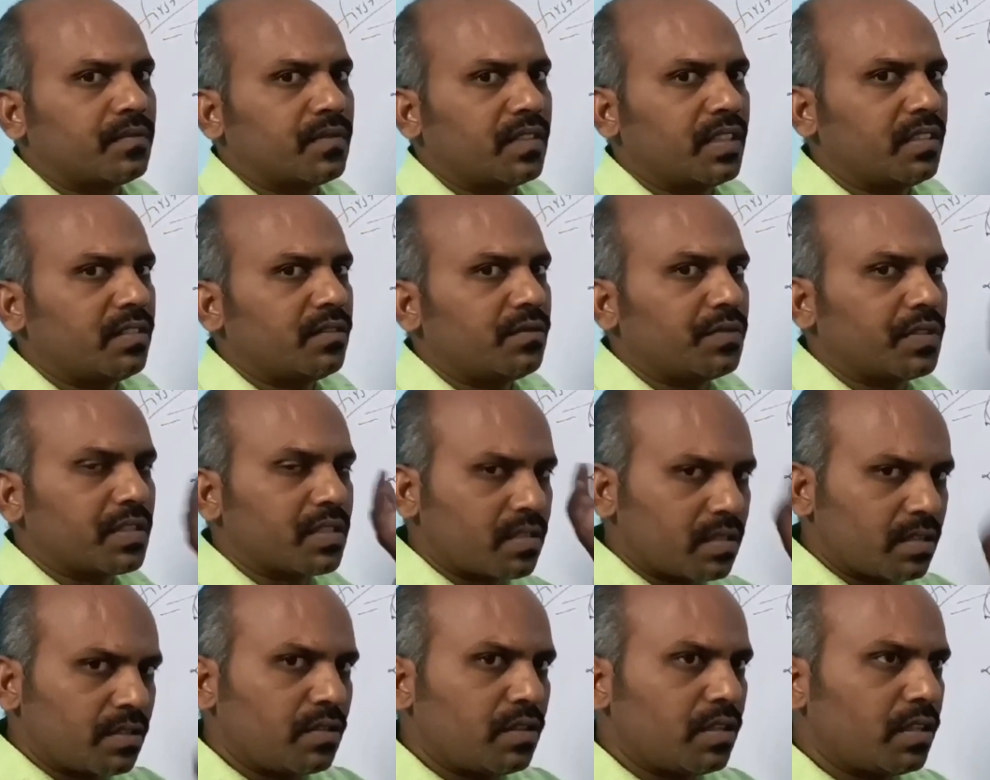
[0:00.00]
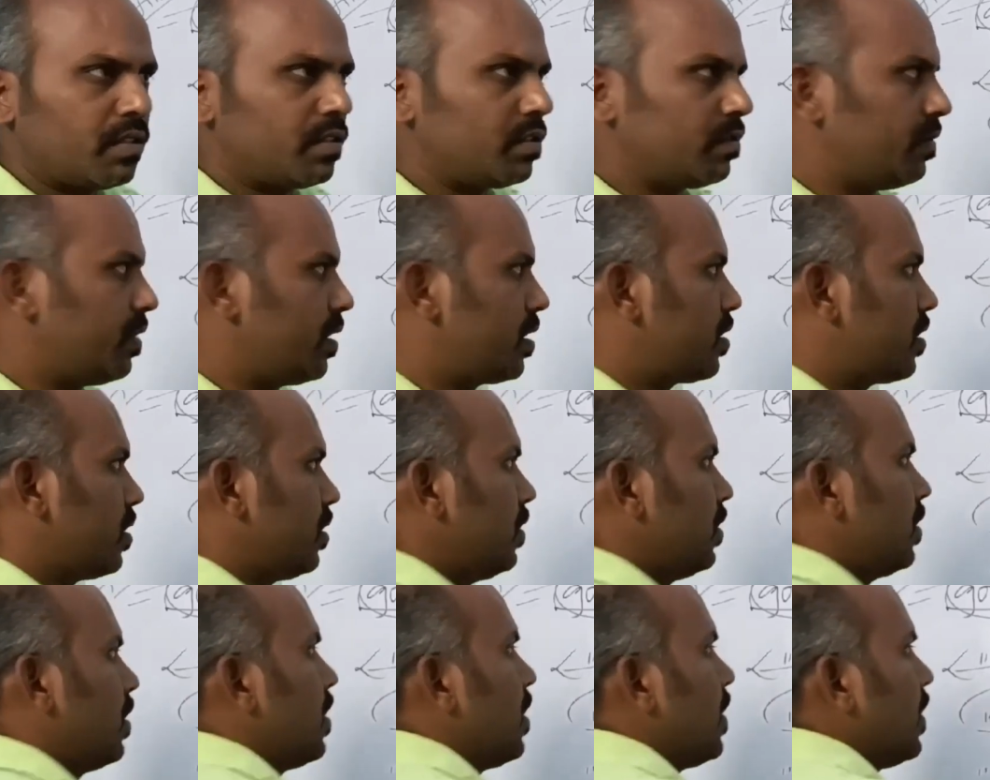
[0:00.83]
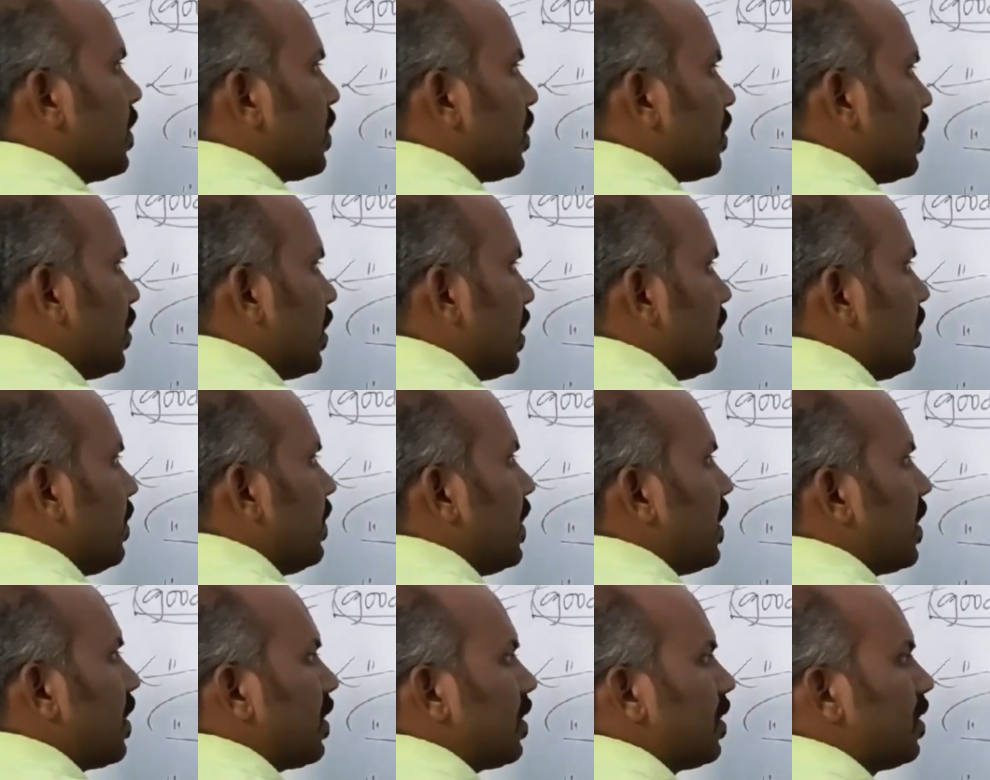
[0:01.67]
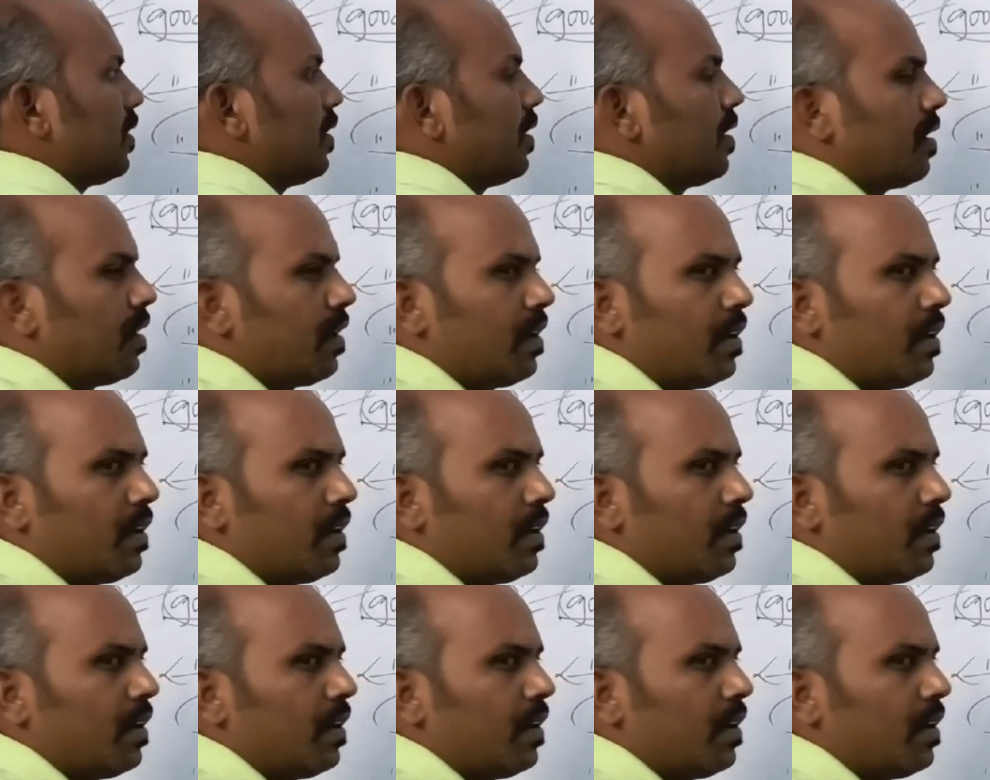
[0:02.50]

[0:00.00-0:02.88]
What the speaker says: Then first you have to wish a good evening.